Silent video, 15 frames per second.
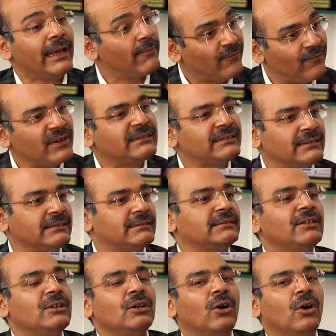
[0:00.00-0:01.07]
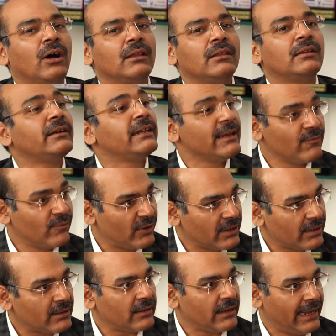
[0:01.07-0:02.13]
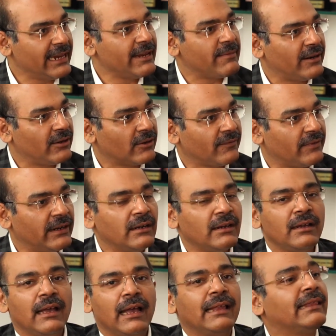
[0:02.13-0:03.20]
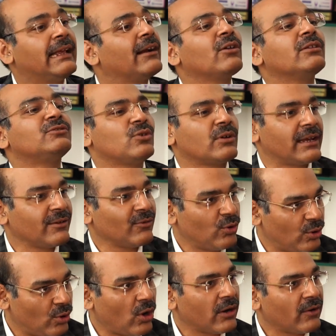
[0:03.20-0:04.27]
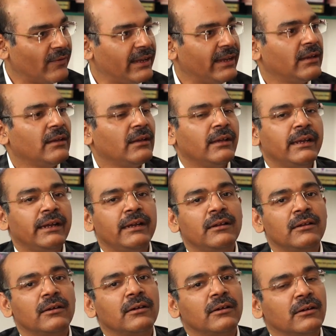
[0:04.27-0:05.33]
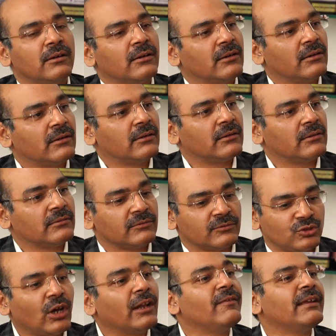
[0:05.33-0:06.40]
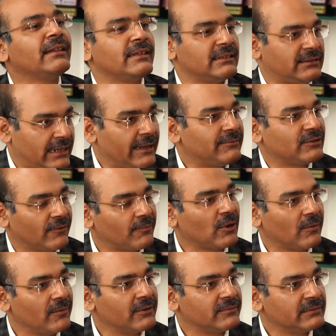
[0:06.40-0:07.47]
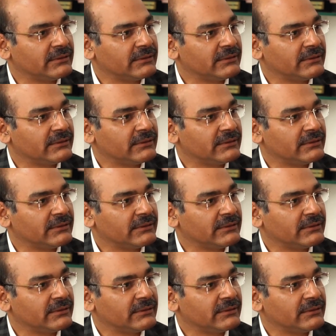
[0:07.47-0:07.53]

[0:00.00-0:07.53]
emphasis on the teamwork element of it, and that also can go a long way in solving these types of problems.